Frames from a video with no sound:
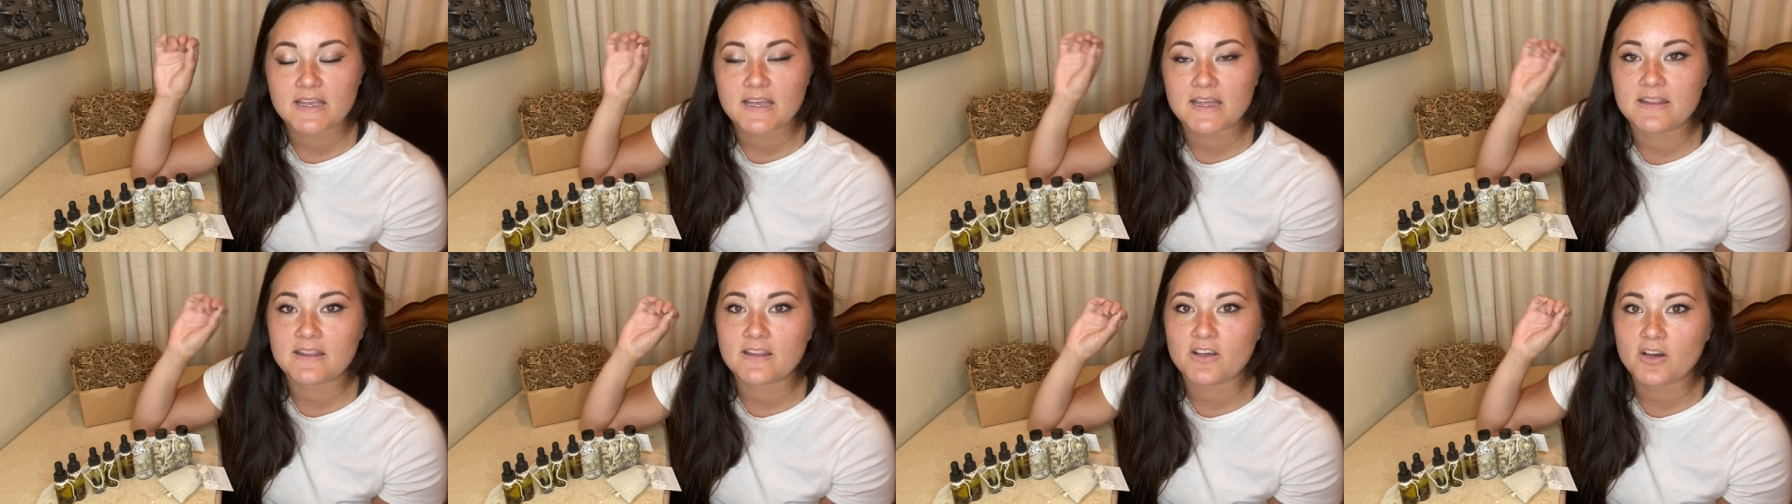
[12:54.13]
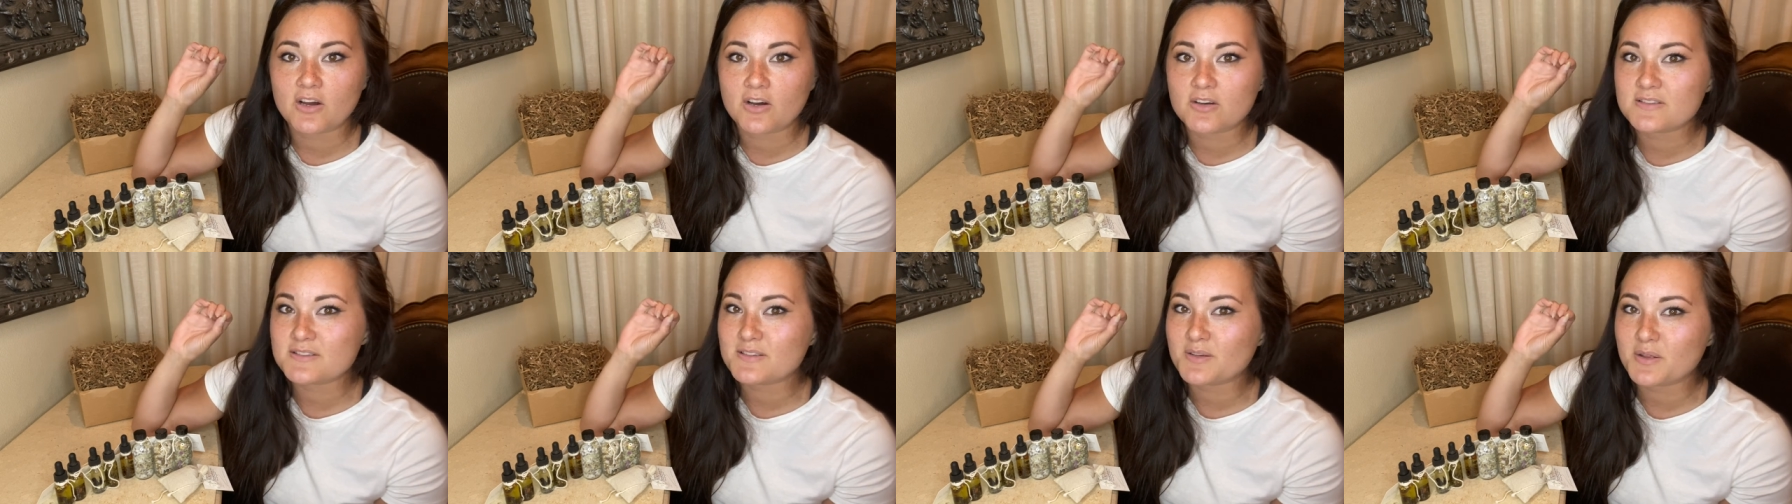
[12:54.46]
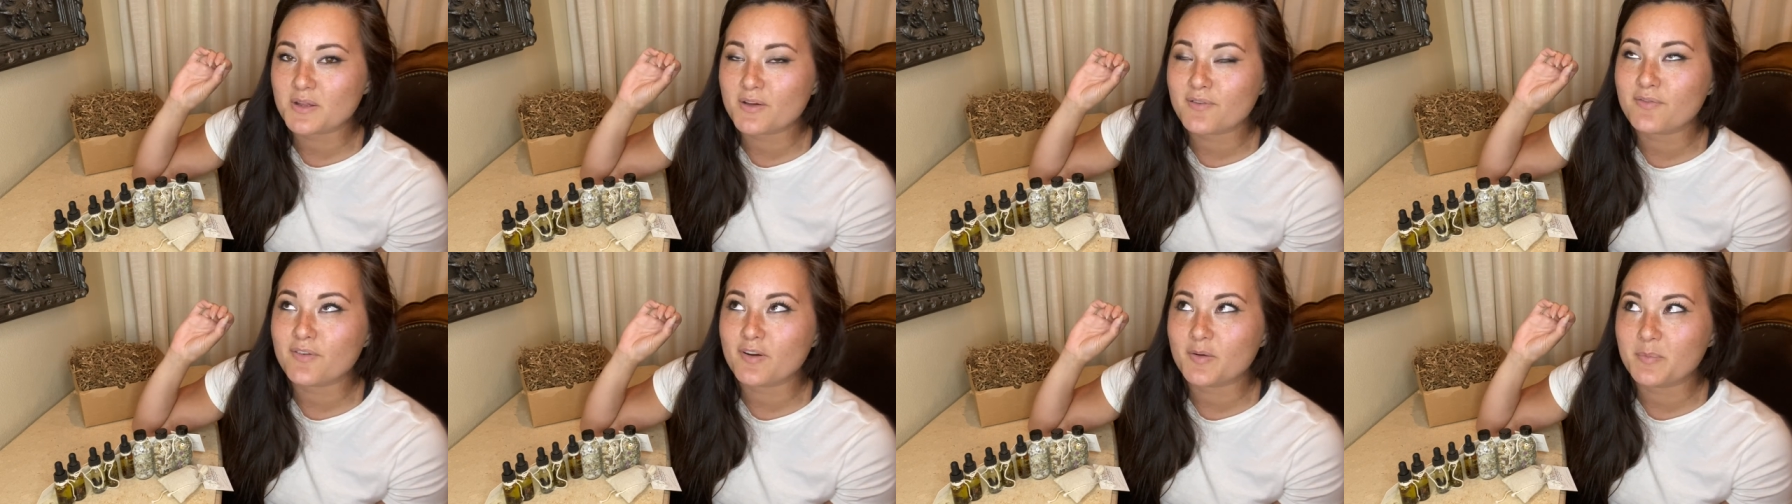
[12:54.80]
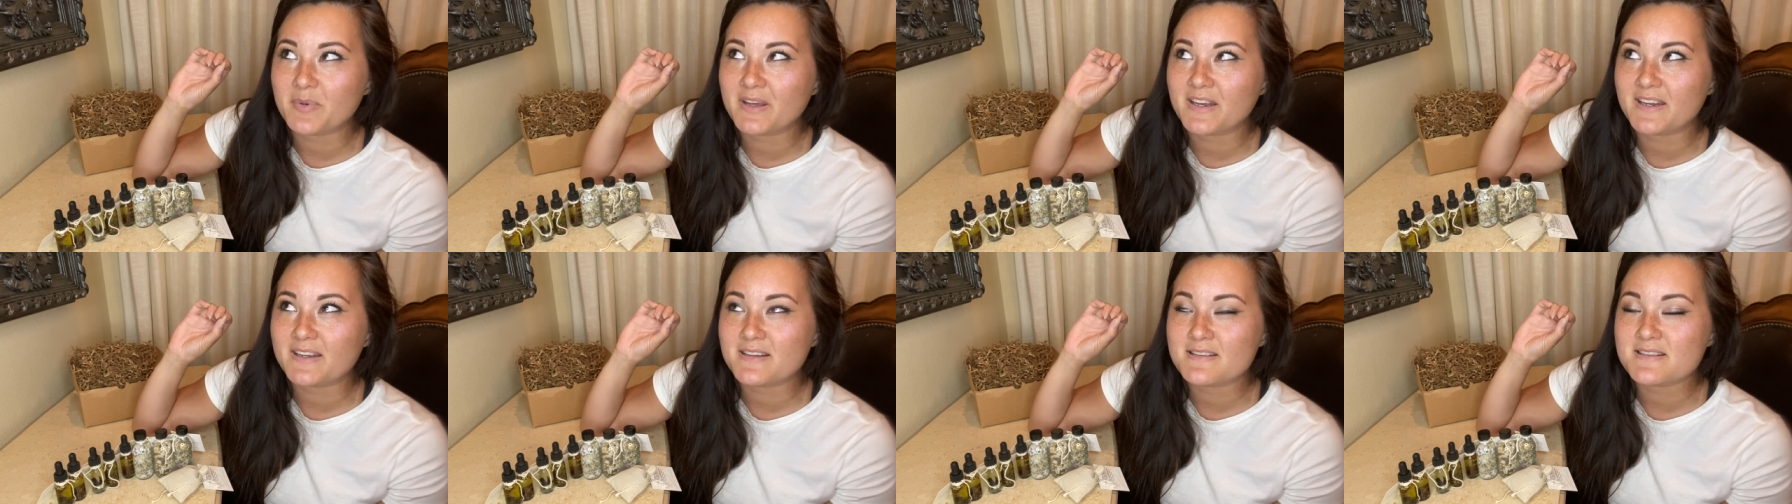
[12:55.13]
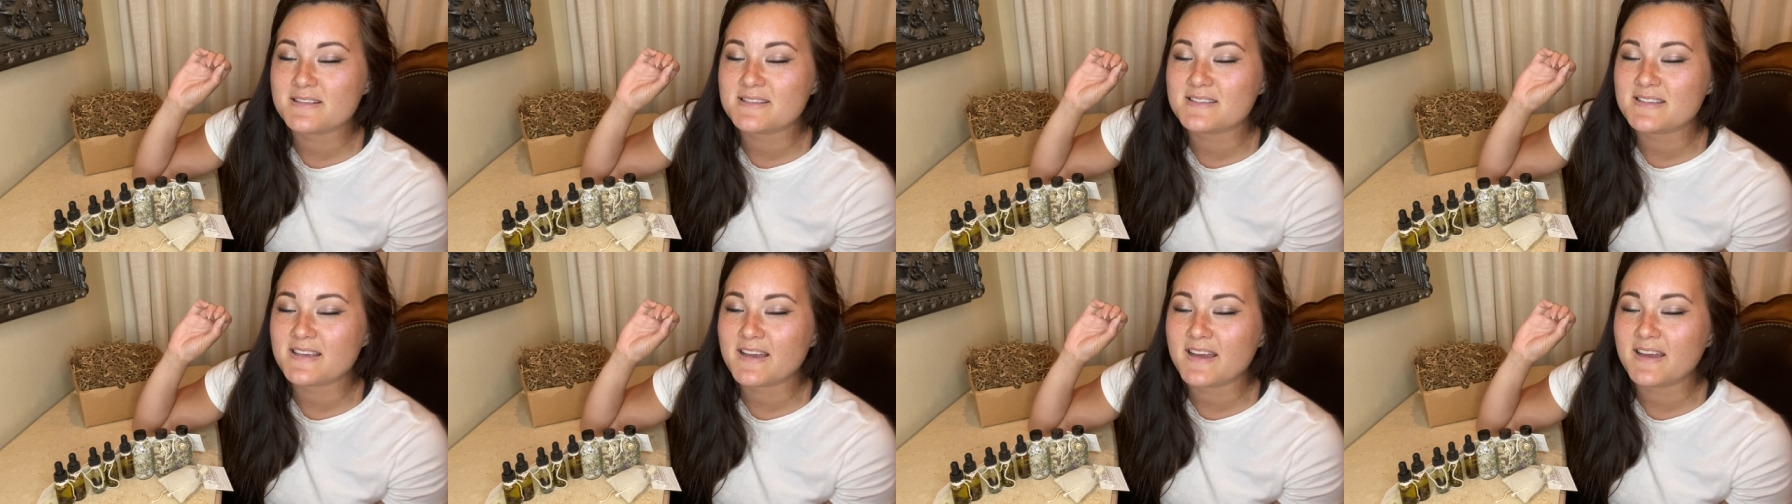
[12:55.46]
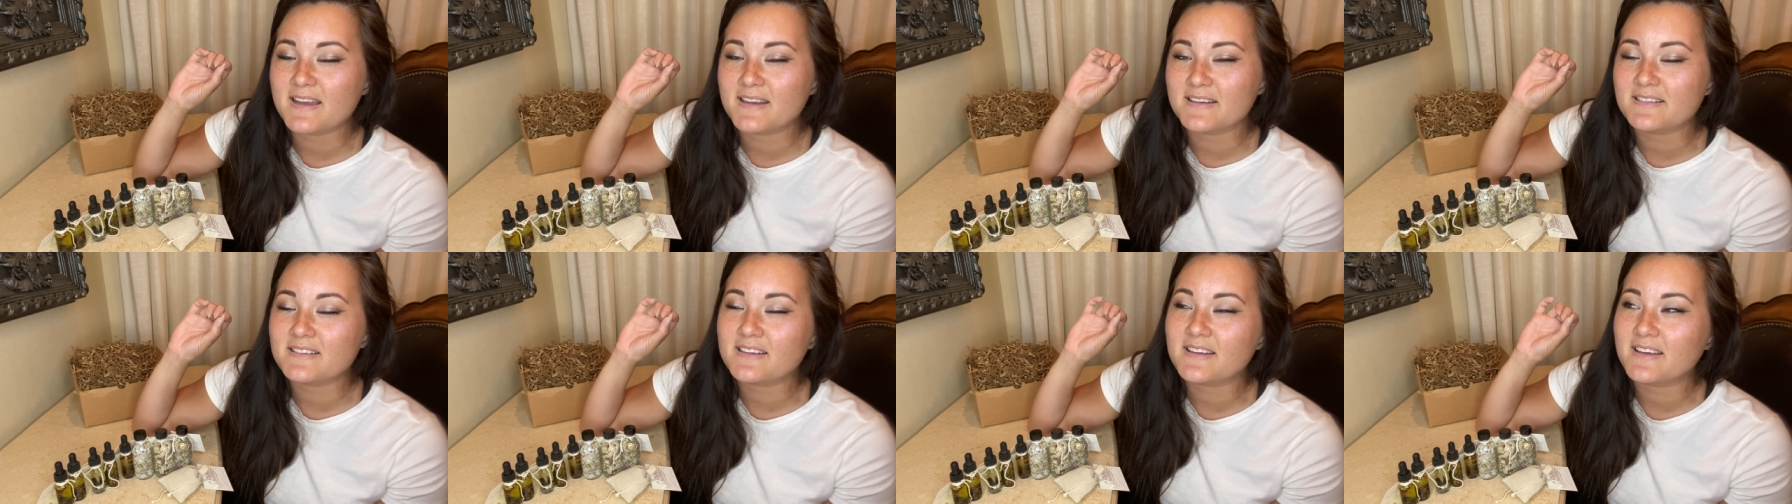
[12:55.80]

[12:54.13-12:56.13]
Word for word: And the, also the Forbidden set,